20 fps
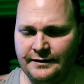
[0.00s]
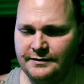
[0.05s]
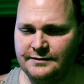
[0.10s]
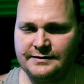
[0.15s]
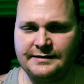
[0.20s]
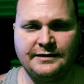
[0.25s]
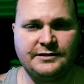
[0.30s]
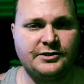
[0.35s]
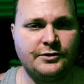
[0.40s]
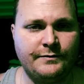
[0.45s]

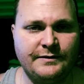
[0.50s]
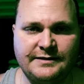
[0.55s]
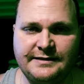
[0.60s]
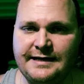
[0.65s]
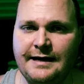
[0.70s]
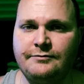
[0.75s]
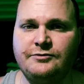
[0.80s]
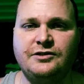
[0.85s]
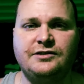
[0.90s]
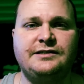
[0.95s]
since the
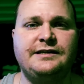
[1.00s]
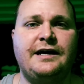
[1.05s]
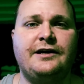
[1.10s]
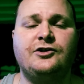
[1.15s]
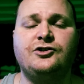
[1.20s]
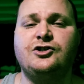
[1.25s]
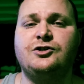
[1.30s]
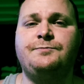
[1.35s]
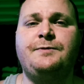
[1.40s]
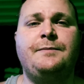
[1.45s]
reception
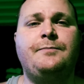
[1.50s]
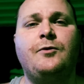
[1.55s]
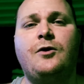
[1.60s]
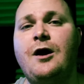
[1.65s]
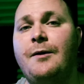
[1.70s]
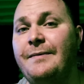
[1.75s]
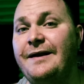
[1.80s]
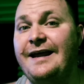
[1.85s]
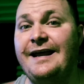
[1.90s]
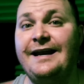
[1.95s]
centers, there's people
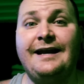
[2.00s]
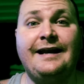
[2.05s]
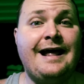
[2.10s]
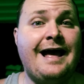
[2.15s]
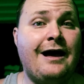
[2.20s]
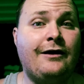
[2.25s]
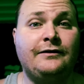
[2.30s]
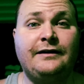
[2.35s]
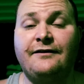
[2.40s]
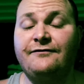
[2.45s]
coming in and
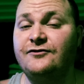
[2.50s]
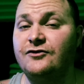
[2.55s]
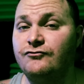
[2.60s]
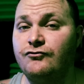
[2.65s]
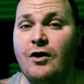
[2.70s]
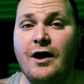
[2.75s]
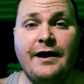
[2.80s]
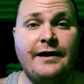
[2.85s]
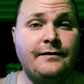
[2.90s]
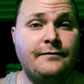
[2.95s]
out left
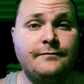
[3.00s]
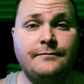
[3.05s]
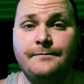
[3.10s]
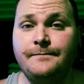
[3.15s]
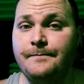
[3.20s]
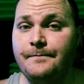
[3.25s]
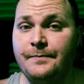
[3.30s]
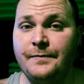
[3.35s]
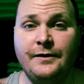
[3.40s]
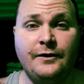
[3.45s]
and right.
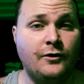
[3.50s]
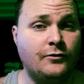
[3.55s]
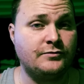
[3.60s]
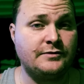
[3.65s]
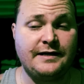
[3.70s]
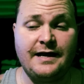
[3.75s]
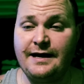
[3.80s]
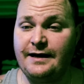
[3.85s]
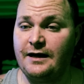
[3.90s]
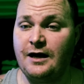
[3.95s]
You I'm
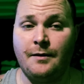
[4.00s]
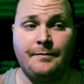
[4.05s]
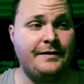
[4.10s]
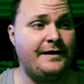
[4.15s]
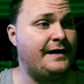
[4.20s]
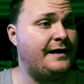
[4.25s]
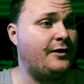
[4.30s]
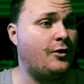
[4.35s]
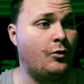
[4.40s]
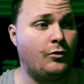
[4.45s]
saying?
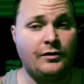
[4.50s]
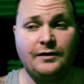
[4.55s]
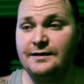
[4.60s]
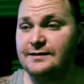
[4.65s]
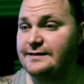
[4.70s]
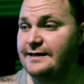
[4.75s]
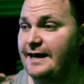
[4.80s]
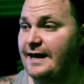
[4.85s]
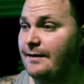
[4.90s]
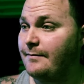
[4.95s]
Coming in, going to
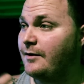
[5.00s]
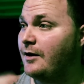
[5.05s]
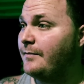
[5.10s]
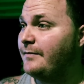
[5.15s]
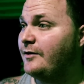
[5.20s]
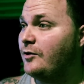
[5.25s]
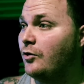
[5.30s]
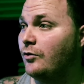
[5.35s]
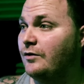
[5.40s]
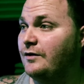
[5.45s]
this camp,
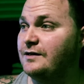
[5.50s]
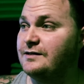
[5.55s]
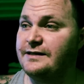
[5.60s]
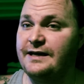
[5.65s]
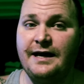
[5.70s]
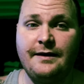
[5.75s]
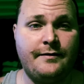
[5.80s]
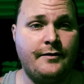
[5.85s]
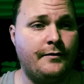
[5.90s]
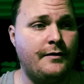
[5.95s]
coming, going to this
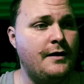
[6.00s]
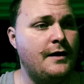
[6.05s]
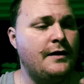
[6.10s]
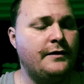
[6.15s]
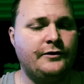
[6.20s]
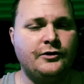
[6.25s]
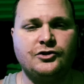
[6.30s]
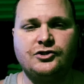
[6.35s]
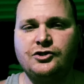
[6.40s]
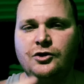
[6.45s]
camp.
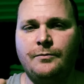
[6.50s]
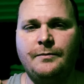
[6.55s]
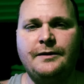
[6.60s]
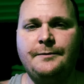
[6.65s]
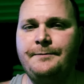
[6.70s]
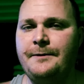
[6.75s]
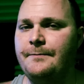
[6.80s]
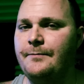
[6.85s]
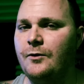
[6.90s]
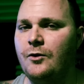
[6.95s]
There's so
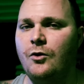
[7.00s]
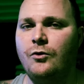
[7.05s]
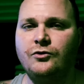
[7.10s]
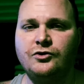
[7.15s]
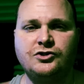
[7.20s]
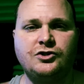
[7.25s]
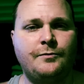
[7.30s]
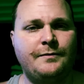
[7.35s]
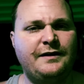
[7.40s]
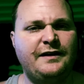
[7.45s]
many people
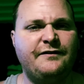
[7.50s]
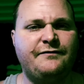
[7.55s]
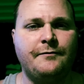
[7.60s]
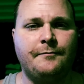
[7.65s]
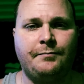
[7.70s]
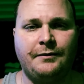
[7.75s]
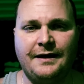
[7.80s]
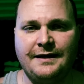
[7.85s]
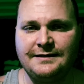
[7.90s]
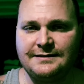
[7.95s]
going to so many
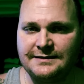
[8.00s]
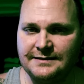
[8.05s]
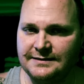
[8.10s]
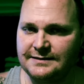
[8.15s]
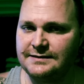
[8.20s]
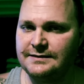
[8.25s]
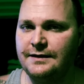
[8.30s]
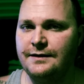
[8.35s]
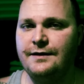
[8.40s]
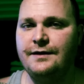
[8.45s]
different
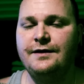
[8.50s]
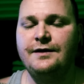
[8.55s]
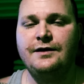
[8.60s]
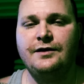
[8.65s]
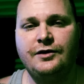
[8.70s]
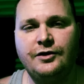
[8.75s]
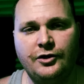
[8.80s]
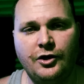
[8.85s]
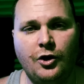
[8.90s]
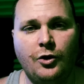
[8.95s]
places,
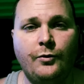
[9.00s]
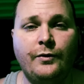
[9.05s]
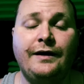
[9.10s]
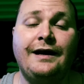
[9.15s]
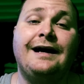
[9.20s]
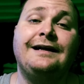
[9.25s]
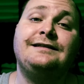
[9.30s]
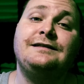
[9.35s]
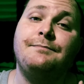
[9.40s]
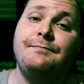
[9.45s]
you know, and
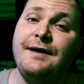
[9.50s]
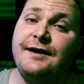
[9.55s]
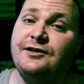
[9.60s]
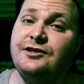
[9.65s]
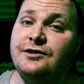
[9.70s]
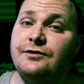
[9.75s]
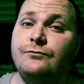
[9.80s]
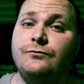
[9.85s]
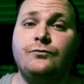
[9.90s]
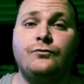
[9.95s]
not to
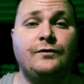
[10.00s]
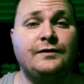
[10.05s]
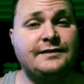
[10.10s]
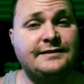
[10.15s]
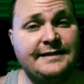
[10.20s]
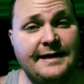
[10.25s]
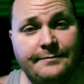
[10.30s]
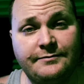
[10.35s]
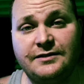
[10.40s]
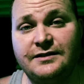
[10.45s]
mention
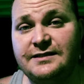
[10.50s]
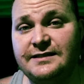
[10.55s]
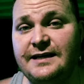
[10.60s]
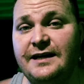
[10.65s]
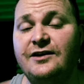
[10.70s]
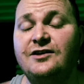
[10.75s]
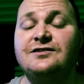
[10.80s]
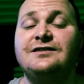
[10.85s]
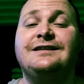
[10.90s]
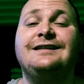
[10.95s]
reception
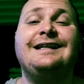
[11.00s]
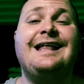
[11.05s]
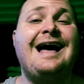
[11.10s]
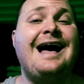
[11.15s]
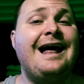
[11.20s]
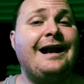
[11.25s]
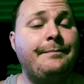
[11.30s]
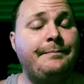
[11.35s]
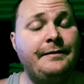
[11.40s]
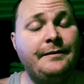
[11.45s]
centers, a
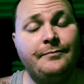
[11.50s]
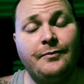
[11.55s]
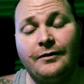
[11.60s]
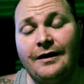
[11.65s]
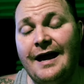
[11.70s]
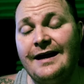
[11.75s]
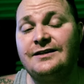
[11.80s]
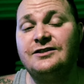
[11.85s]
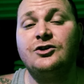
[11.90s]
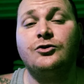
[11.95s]
lot of people
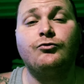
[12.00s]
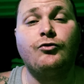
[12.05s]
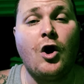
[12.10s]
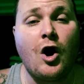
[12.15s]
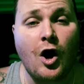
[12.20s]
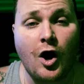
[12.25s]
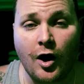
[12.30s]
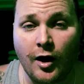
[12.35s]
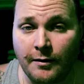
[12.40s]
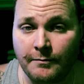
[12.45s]
like to
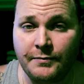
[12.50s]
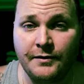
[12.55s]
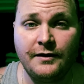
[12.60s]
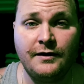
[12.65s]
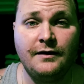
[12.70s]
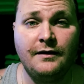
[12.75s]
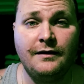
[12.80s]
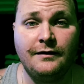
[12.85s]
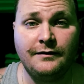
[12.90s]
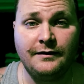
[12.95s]
rob
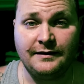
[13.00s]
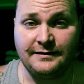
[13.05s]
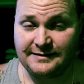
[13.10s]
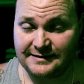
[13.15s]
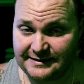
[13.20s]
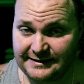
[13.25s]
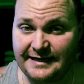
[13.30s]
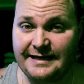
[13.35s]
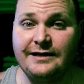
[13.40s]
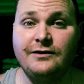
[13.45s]
and
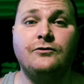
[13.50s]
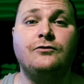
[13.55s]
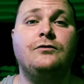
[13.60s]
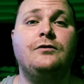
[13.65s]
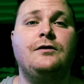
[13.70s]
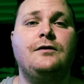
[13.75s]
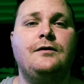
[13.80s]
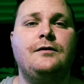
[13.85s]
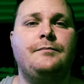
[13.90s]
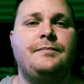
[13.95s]

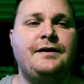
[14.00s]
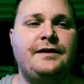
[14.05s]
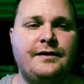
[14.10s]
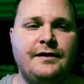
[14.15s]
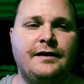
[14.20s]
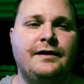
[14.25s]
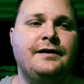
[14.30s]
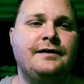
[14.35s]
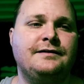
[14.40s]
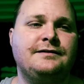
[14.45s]
steal
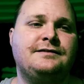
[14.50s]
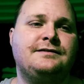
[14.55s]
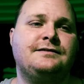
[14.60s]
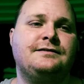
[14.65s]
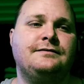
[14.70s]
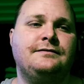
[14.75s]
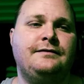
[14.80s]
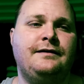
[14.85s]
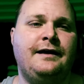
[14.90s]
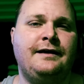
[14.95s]

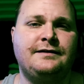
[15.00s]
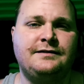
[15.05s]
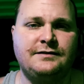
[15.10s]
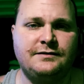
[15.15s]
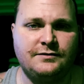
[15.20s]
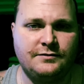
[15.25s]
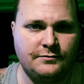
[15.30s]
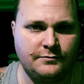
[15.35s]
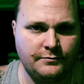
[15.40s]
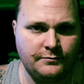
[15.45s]
because
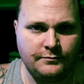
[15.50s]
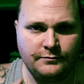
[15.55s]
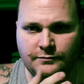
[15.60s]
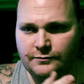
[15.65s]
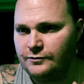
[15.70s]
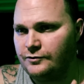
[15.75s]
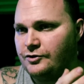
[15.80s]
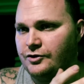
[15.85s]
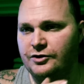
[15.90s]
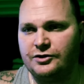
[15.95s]
it's
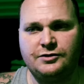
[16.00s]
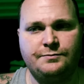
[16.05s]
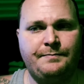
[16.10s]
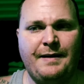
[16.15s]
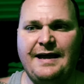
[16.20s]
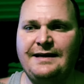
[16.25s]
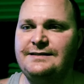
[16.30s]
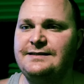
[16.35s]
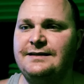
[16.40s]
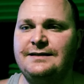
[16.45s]
just
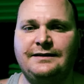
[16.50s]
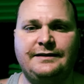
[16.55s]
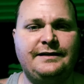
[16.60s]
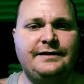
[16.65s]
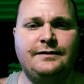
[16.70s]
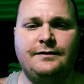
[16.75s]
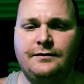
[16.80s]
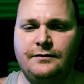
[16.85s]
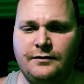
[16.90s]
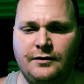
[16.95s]

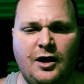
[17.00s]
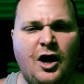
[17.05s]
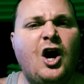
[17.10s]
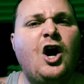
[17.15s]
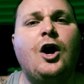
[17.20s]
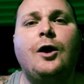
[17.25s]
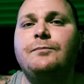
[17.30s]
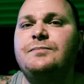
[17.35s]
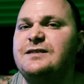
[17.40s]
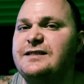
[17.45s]
basically a
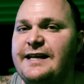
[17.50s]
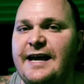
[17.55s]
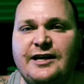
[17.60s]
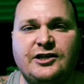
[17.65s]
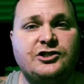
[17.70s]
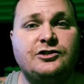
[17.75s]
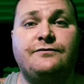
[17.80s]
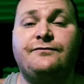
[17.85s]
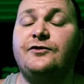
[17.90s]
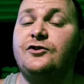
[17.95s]
hub
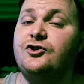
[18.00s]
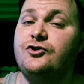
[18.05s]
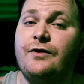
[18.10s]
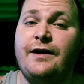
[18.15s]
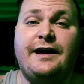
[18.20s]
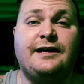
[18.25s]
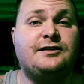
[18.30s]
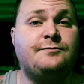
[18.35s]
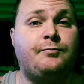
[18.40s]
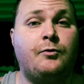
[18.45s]
station for
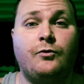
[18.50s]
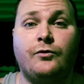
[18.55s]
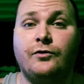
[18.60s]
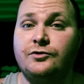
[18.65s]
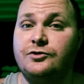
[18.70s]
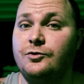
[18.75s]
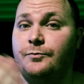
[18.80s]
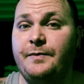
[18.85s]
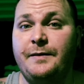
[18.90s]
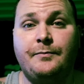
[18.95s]

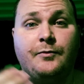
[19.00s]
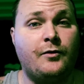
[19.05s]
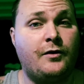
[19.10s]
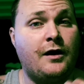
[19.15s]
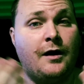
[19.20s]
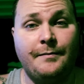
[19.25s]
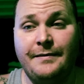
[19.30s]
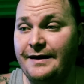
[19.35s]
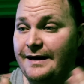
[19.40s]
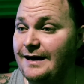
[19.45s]
transport. So people are
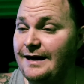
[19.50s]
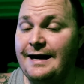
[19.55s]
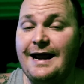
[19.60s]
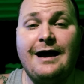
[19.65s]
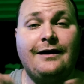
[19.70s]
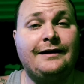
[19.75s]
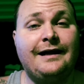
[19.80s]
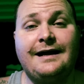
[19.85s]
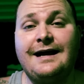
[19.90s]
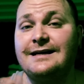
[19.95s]
coming in and
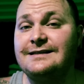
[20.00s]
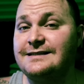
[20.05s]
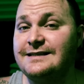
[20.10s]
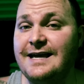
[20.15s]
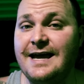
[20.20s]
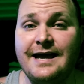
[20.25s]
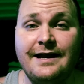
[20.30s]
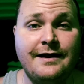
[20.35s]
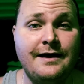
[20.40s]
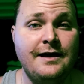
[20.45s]
out, like I
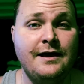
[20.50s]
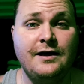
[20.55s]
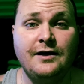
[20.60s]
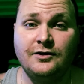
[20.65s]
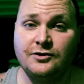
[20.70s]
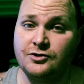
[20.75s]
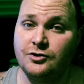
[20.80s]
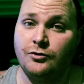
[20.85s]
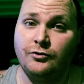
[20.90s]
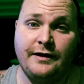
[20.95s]
said.
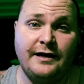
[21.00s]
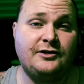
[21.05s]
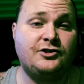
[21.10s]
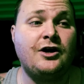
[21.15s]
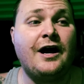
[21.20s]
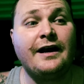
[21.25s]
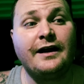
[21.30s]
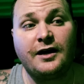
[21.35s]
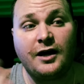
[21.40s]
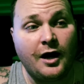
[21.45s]
So they
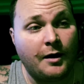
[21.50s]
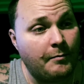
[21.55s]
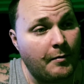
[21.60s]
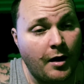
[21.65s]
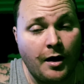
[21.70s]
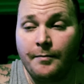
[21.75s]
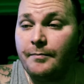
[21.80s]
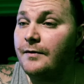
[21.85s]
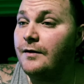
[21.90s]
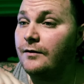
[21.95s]
try to come
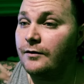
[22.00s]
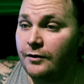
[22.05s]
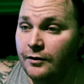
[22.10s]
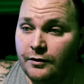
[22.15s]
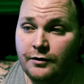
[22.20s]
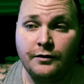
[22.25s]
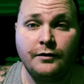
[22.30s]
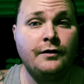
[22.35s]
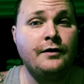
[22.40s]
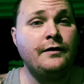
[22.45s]
up,
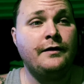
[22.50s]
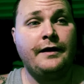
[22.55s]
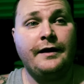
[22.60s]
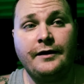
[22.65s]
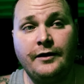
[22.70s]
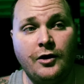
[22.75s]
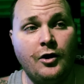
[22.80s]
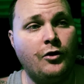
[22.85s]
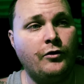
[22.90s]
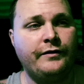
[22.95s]

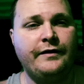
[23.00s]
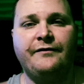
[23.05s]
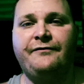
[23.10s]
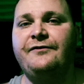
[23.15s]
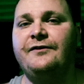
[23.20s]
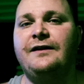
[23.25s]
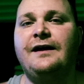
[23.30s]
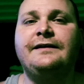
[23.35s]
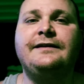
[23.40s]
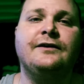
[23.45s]
and go. They'll
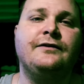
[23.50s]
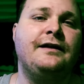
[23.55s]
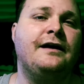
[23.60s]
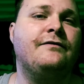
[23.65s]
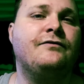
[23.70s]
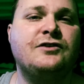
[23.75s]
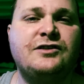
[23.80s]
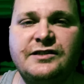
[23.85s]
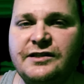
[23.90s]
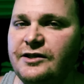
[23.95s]
feel like they'll
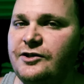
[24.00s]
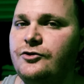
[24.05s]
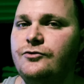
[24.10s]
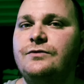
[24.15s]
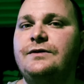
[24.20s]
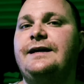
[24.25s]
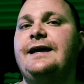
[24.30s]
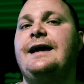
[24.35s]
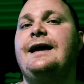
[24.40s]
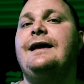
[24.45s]
never see
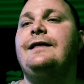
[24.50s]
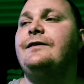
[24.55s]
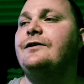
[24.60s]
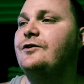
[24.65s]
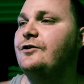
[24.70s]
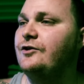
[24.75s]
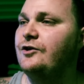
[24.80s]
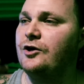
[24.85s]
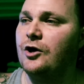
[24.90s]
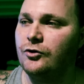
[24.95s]
you again.
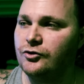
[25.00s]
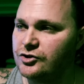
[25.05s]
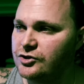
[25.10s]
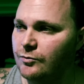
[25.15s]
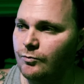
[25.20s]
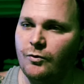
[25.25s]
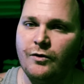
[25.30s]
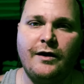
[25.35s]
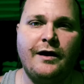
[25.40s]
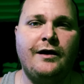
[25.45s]
They're going to go
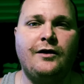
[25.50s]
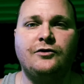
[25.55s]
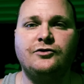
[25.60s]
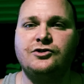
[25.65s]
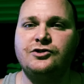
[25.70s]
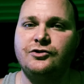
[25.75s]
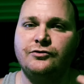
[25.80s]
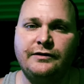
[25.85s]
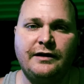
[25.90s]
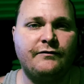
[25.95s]
somewhere
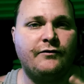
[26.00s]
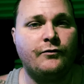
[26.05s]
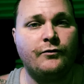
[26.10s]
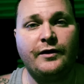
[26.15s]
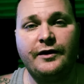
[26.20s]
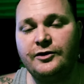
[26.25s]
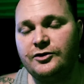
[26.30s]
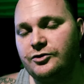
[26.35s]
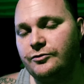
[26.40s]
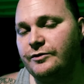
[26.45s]
else. You'll never
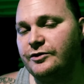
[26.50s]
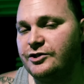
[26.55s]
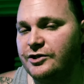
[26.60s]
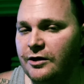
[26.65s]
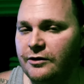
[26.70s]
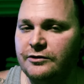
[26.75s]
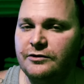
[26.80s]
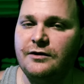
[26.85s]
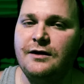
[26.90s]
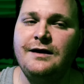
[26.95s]
run into each
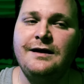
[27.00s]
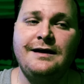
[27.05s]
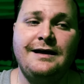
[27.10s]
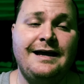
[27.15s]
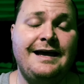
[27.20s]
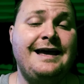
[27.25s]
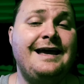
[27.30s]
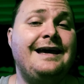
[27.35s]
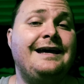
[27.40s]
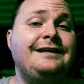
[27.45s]
other.
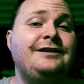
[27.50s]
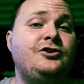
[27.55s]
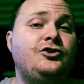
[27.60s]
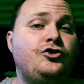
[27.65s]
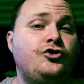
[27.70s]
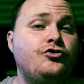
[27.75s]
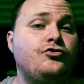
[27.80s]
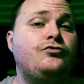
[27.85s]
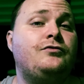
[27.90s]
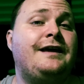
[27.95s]
And
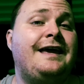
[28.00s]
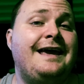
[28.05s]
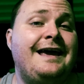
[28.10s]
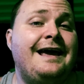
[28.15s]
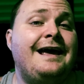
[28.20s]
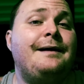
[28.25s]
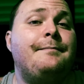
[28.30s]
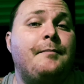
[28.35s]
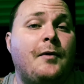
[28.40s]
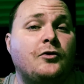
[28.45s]
you
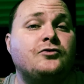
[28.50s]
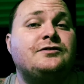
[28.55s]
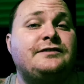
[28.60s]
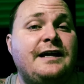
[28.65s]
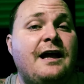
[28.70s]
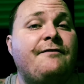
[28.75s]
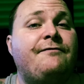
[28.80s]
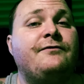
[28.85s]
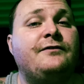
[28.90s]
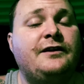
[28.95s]
can most
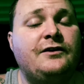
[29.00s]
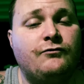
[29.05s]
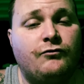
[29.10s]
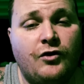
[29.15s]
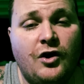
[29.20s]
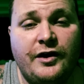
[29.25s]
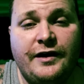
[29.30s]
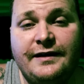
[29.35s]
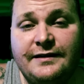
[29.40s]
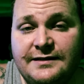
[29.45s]
definitely
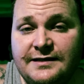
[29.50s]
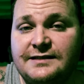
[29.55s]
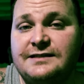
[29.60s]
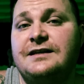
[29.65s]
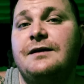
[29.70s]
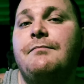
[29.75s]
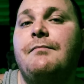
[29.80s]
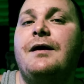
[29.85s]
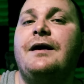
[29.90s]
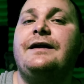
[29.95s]
run into
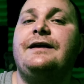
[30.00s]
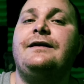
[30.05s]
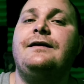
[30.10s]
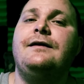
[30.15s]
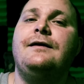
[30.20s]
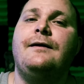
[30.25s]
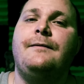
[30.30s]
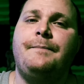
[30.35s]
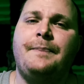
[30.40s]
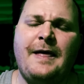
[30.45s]
somebody
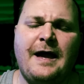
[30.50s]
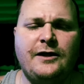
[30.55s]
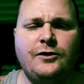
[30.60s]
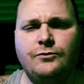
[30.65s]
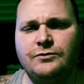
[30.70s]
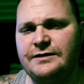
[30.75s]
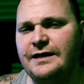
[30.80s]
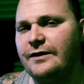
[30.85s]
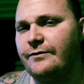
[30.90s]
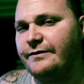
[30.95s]
that
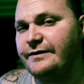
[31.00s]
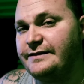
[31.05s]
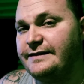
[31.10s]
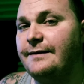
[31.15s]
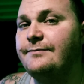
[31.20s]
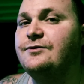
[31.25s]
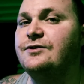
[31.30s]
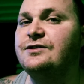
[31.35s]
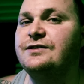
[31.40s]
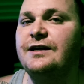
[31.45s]
you was at a
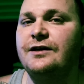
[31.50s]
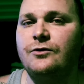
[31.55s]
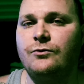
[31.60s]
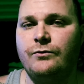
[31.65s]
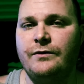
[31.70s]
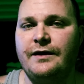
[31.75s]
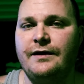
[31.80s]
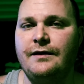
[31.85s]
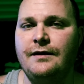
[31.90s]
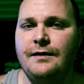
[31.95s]
reception center
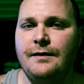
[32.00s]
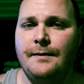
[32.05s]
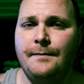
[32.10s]
with.